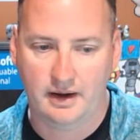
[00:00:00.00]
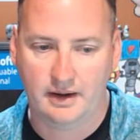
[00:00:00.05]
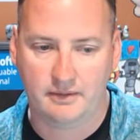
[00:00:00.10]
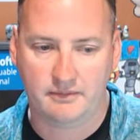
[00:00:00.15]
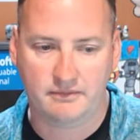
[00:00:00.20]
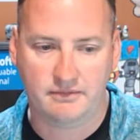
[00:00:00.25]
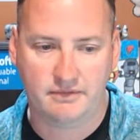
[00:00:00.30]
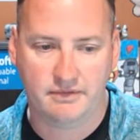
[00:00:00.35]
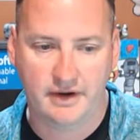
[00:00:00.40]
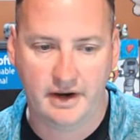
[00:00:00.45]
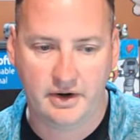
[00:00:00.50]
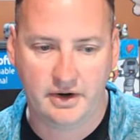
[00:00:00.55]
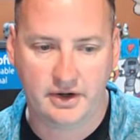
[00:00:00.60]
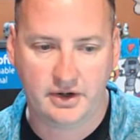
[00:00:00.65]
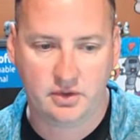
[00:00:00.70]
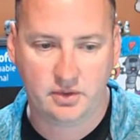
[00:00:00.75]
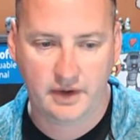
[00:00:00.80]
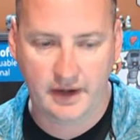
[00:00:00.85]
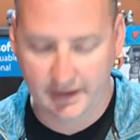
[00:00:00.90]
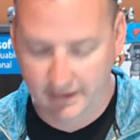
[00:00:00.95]
I am very
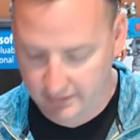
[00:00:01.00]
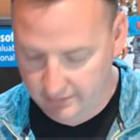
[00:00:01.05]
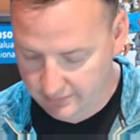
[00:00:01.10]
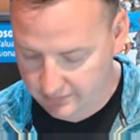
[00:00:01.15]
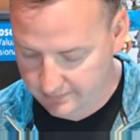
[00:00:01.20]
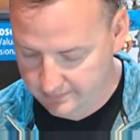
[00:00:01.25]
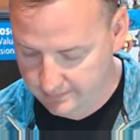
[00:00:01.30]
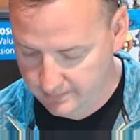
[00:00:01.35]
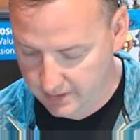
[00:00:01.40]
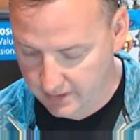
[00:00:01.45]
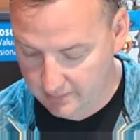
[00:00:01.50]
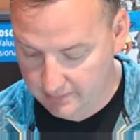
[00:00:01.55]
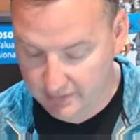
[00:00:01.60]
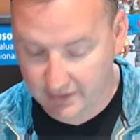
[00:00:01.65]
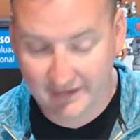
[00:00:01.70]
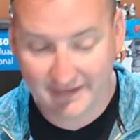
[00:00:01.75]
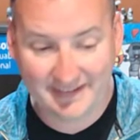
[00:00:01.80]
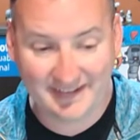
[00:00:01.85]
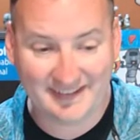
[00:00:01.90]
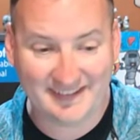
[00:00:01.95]
creative, but I'm at
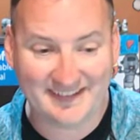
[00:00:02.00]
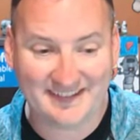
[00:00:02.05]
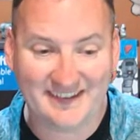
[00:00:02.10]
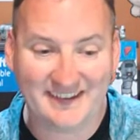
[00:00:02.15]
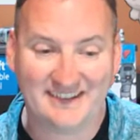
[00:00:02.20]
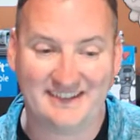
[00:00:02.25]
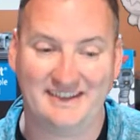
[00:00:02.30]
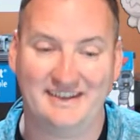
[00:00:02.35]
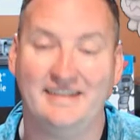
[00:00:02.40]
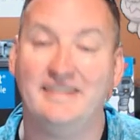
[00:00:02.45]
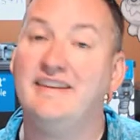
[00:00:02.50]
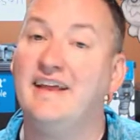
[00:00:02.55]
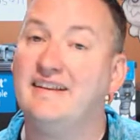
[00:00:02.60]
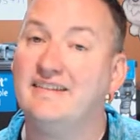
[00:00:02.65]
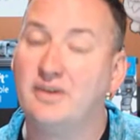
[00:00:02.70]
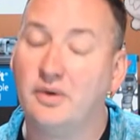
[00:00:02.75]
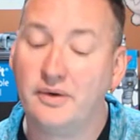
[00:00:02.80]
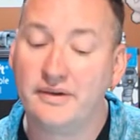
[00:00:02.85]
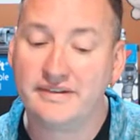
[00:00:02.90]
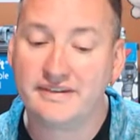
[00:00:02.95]
least consistent. And
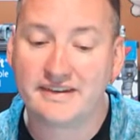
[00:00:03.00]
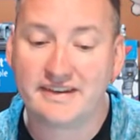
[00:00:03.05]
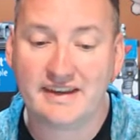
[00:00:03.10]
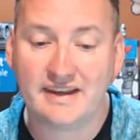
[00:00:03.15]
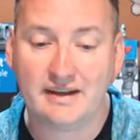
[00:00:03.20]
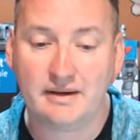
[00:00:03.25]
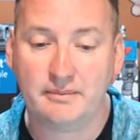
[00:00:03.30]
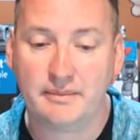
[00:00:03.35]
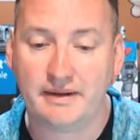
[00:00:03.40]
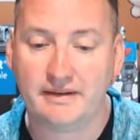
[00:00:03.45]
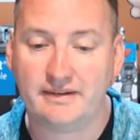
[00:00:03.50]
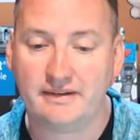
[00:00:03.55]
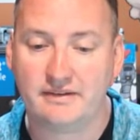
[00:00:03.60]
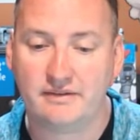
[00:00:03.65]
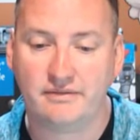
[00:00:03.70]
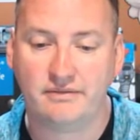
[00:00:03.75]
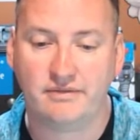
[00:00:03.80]
that's always the key to make this